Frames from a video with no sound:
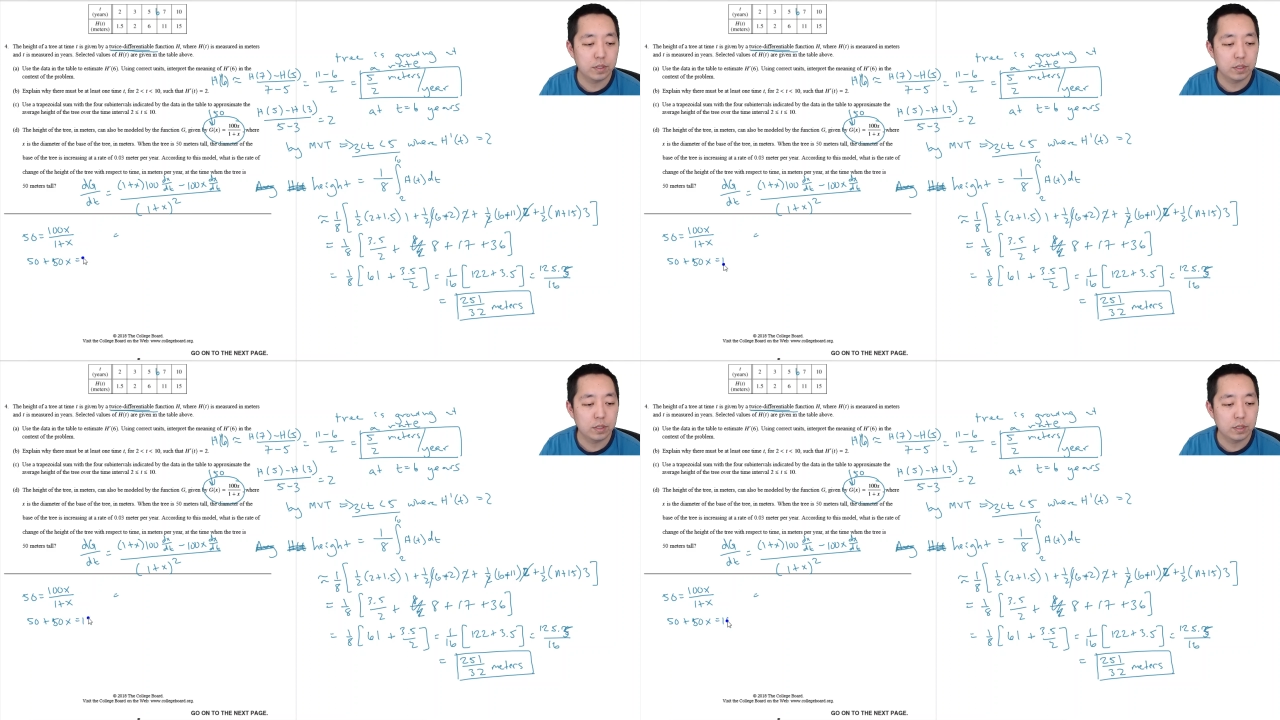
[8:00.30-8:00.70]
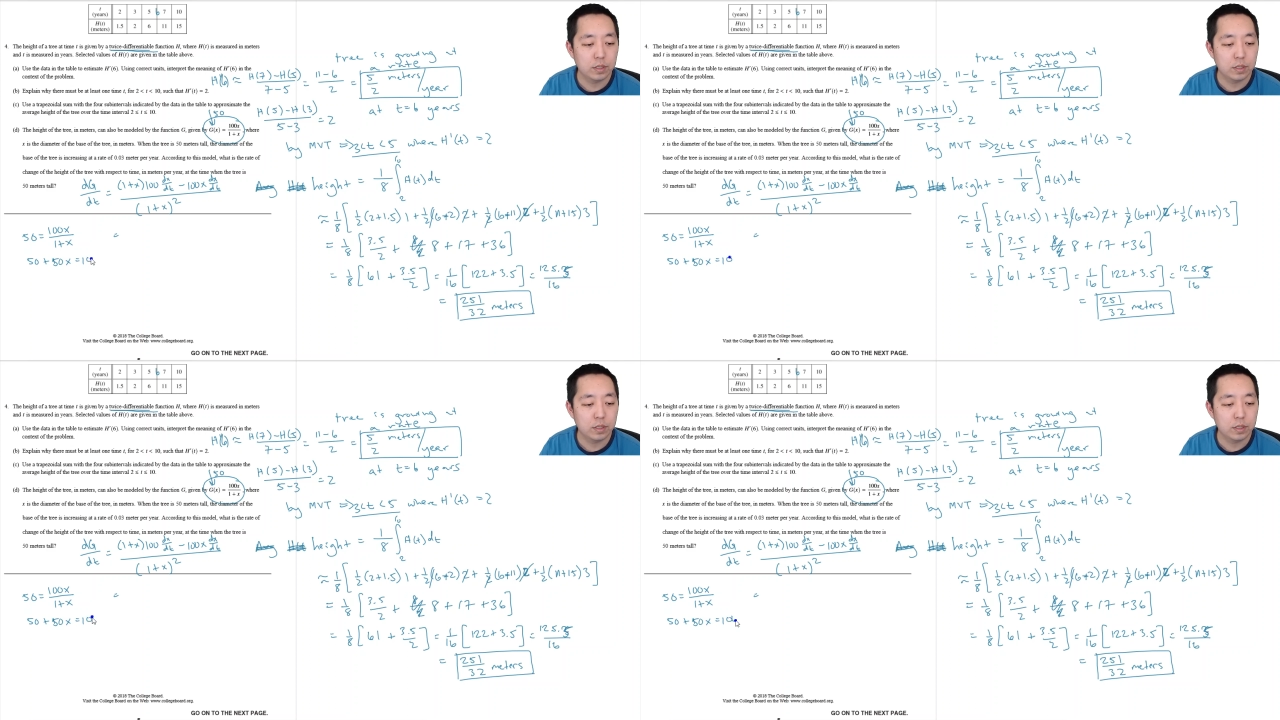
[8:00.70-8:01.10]

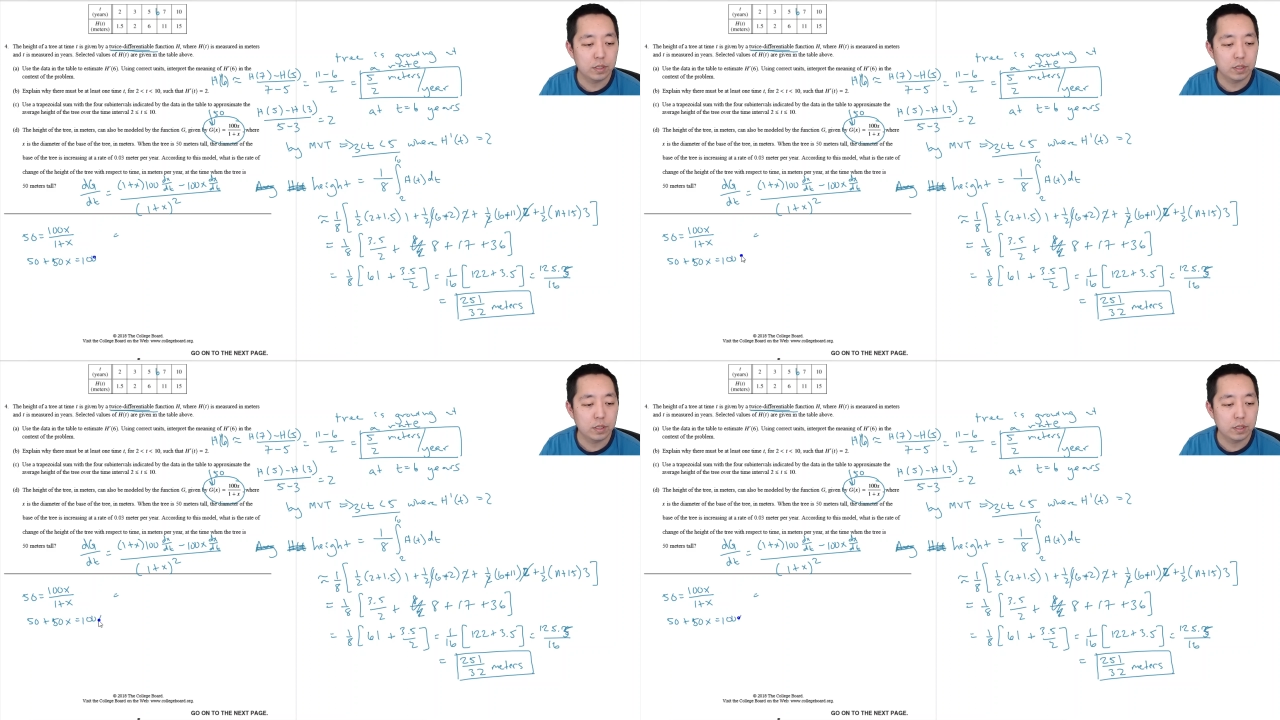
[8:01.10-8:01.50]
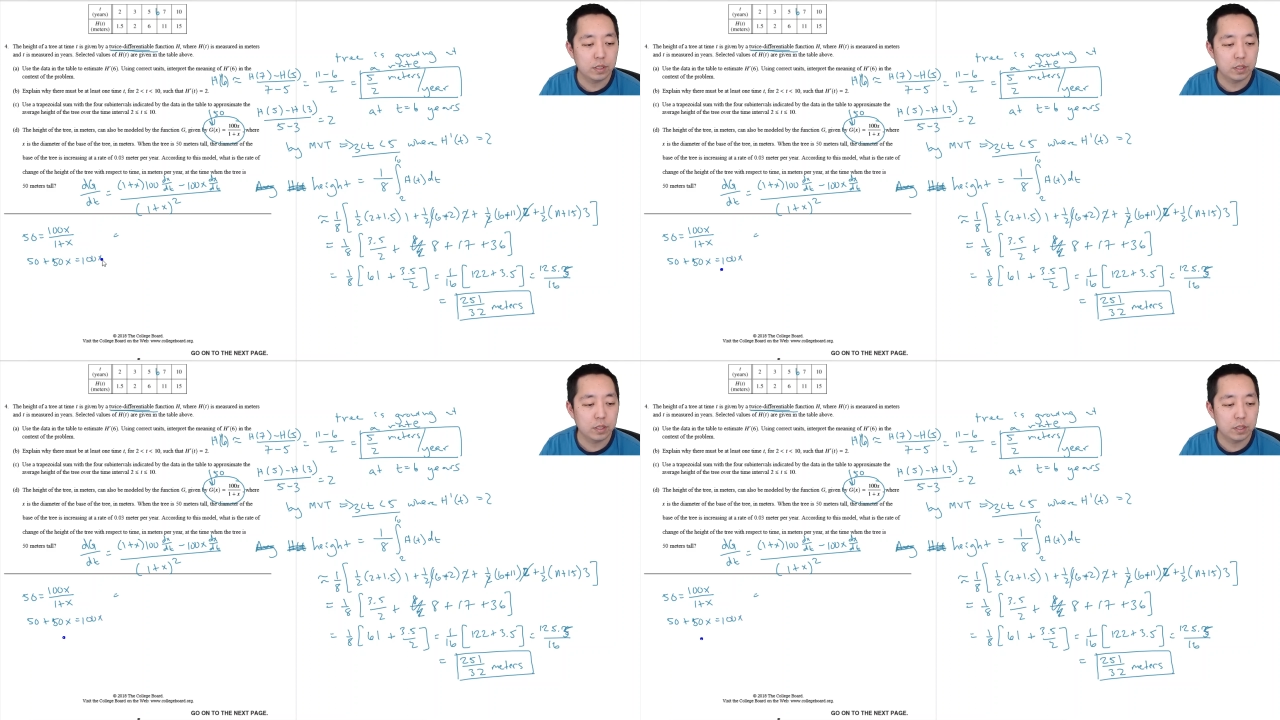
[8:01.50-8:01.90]

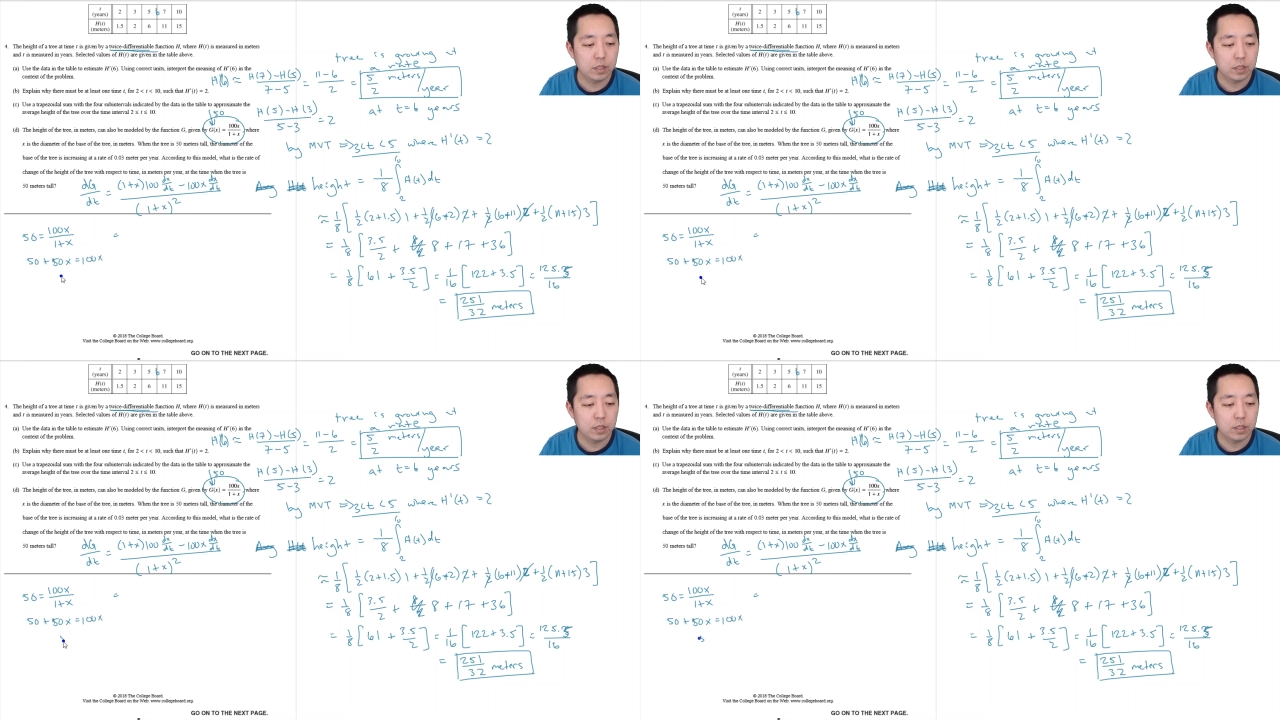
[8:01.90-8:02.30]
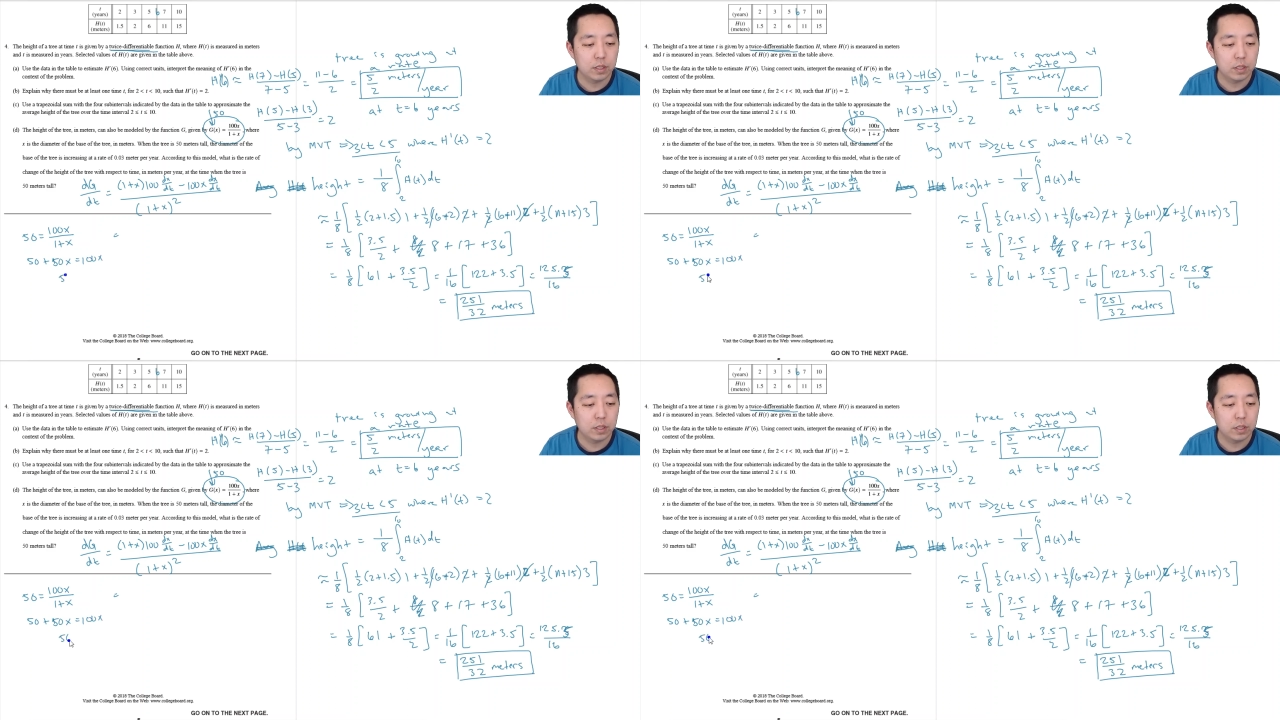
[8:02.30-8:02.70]

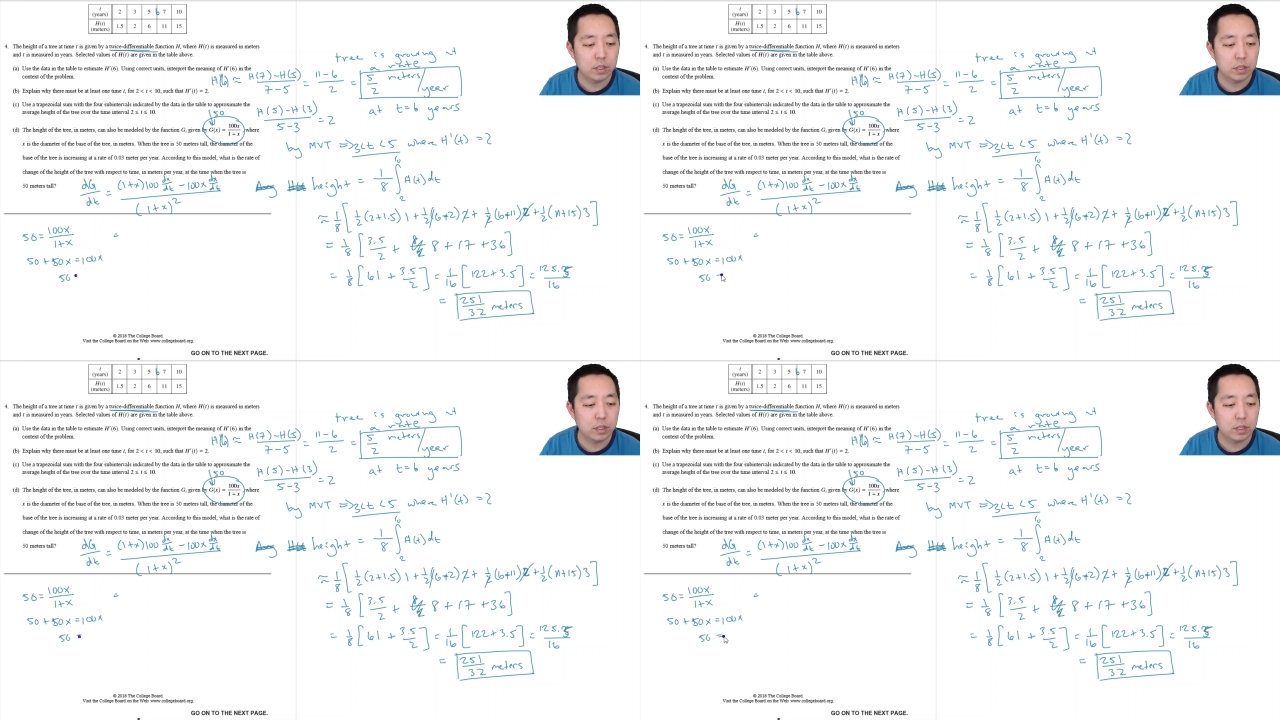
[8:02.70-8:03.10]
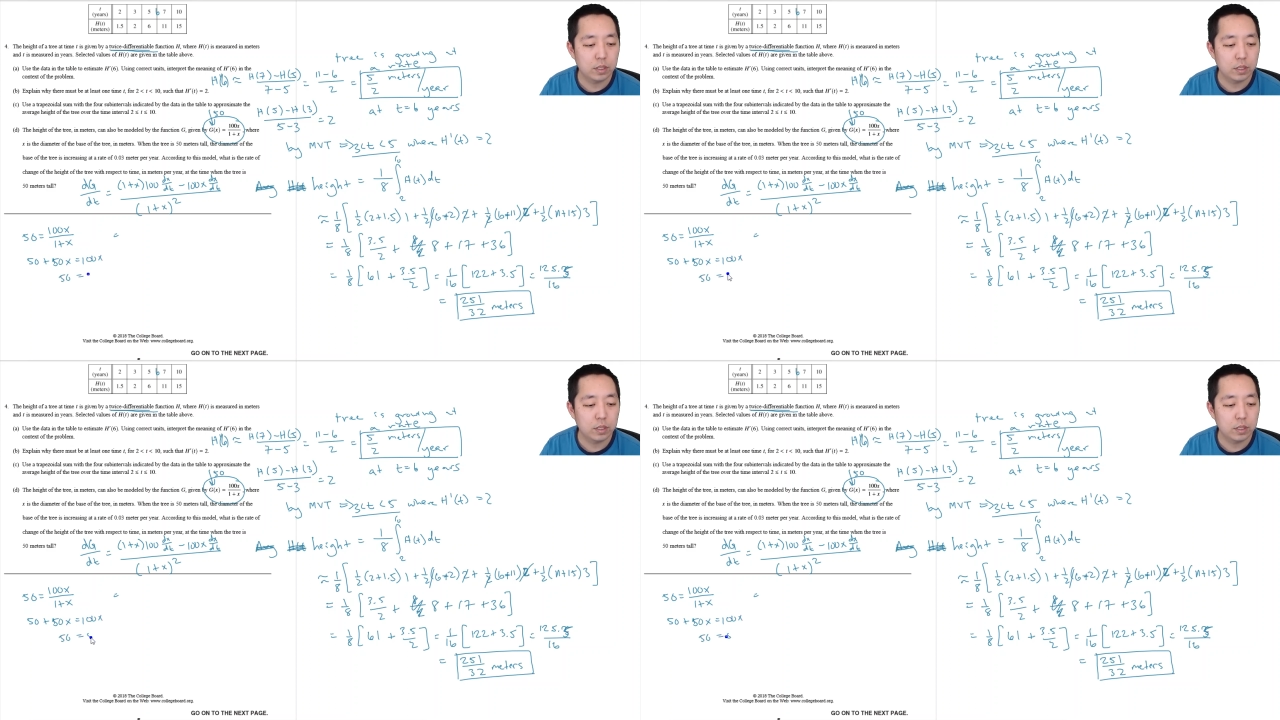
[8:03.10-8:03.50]

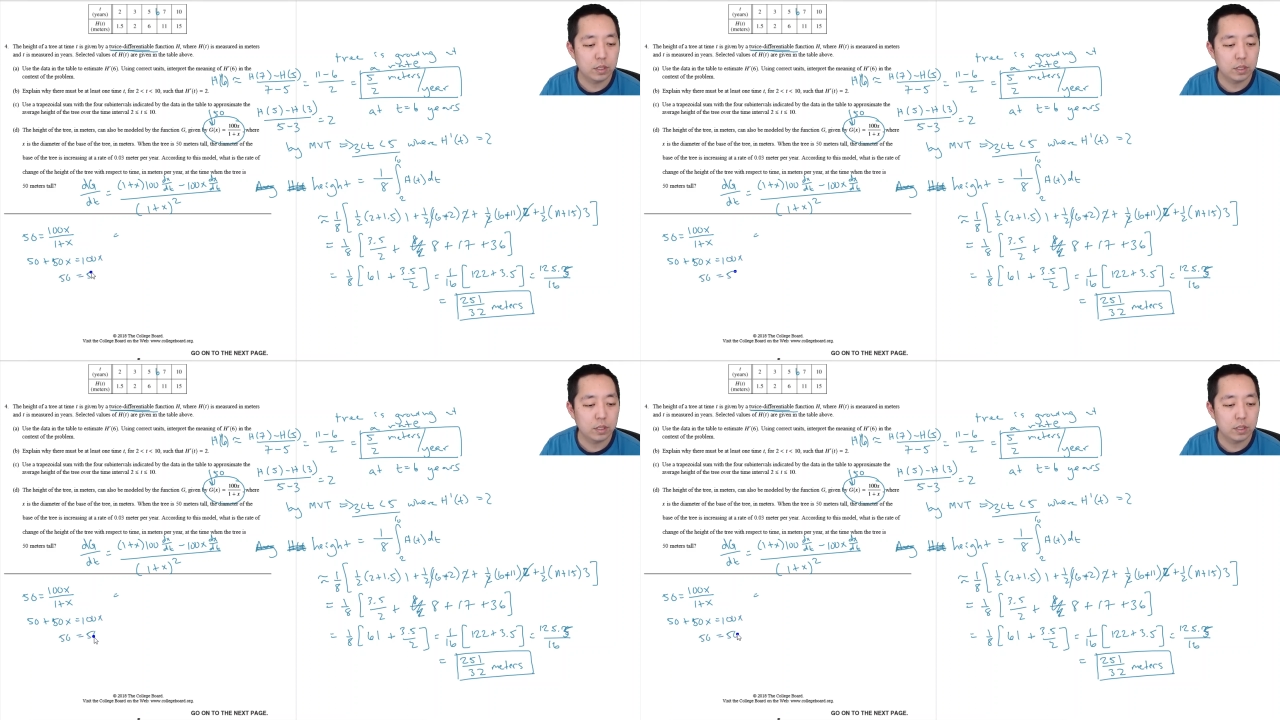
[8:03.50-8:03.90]
Nothing is said.